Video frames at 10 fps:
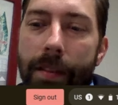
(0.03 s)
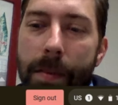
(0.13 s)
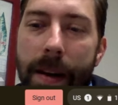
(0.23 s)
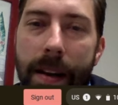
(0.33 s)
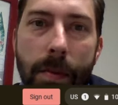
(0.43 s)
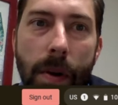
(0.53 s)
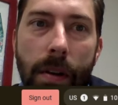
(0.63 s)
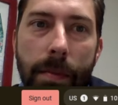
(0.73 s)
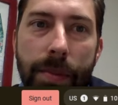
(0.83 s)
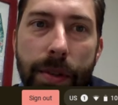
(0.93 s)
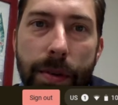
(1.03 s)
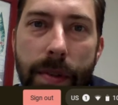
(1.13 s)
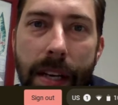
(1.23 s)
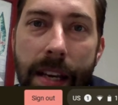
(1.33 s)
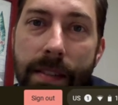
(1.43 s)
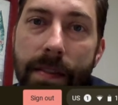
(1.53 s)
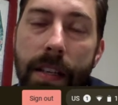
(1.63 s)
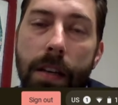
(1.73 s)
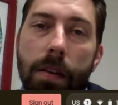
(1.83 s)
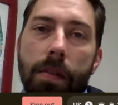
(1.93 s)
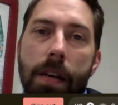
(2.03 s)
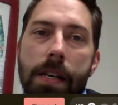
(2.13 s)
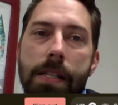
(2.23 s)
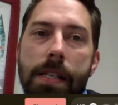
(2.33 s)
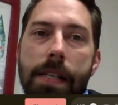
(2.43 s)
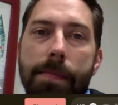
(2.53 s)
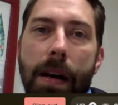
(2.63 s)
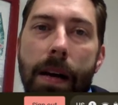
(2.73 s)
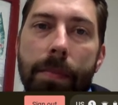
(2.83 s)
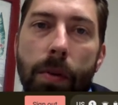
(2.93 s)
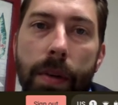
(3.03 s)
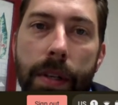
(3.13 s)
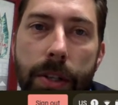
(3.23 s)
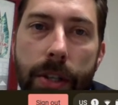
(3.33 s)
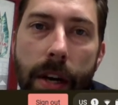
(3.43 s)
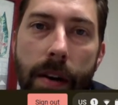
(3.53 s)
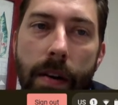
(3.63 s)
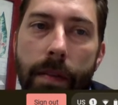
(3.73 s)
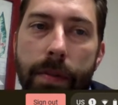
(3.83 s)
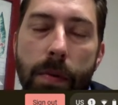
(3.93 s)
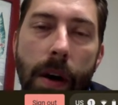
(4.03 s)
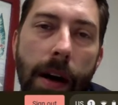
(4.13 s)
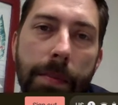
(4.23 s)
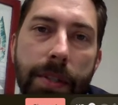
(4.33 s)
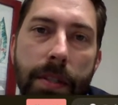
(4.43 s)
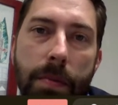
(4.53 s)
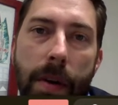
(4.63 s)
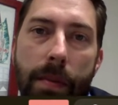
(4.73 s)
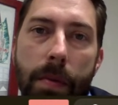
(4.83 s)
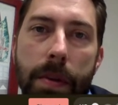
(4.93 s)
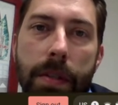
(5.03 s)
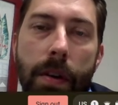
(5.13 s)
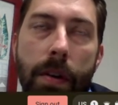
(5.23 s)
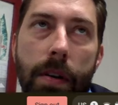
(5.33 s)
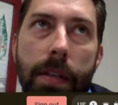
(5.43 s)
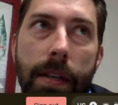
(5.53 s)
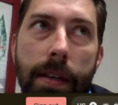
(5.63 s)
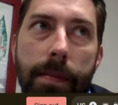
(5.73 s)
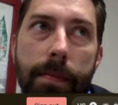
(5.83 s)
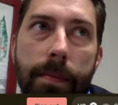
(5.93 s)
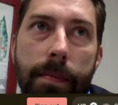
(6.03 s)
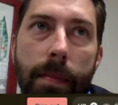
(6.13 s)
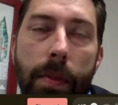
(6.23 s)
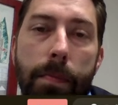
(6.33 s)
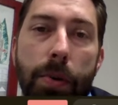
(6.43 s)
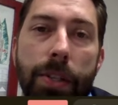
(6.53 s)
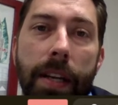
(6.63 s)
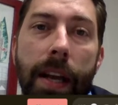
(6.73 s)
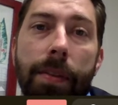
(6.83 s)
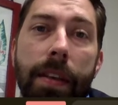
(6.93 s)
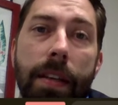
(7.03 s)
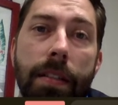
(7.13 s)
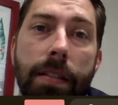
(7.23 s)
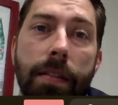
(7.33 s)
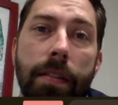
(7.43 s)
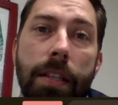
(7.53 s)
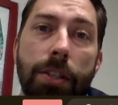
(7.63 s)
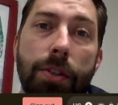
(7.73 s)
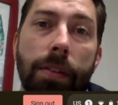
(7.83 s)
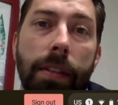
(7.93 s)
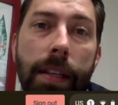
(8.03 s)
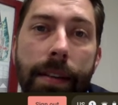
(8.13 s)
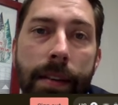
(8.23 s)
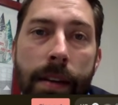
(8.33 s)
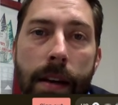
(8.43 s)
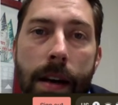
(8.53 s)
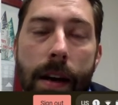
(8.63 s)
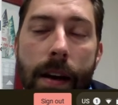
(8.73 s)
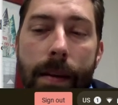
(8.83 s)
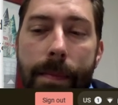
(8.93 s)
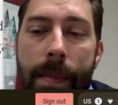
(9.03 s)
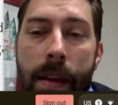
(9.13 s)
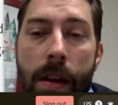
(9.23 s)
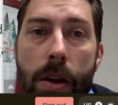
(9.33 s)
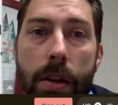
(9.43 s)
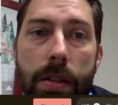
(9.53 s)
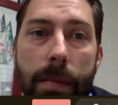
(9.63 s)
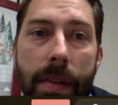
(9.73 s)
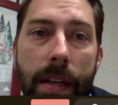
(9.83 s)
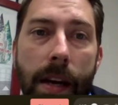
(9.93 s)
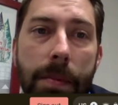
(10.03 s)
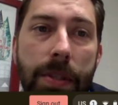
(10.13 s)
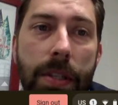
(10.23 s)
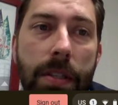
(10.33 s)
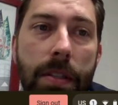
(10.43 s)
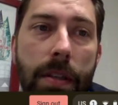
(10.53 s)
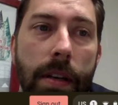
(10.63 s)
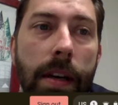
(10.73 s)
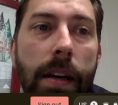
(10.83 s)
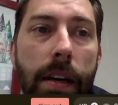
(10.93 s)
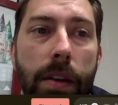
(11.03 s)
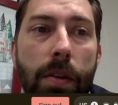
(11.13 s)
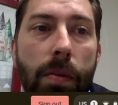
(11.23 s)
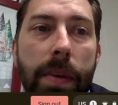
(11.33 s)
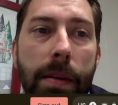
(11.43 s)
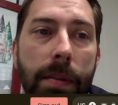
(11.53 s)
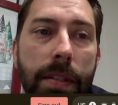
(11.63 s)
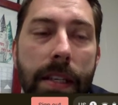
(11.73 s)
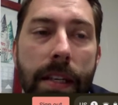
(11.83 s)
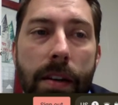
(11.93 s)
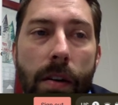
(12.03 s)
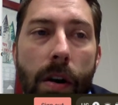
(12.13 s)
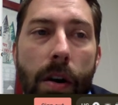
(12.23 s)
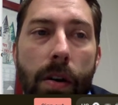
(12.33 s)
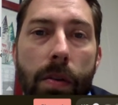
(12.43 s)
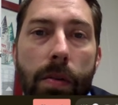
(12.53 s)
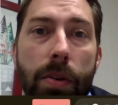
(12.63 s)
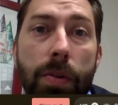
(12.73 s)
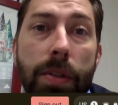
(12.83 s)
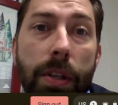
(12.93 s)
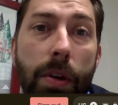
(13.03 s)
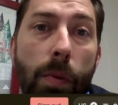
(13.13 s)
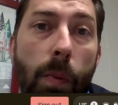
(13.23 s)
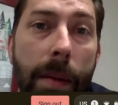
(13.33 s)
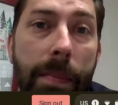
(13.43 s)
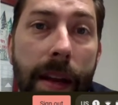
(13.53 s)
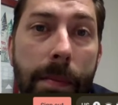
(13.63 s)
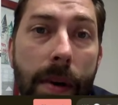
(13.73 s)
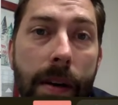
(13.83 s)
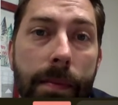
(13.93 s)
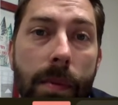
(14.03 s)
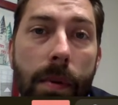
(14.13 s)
everybody, welcome to today's video. I'm going to share a few options whenever we start pushing out things digitally. Um, some of the options you'll be able to see here are using your web camera,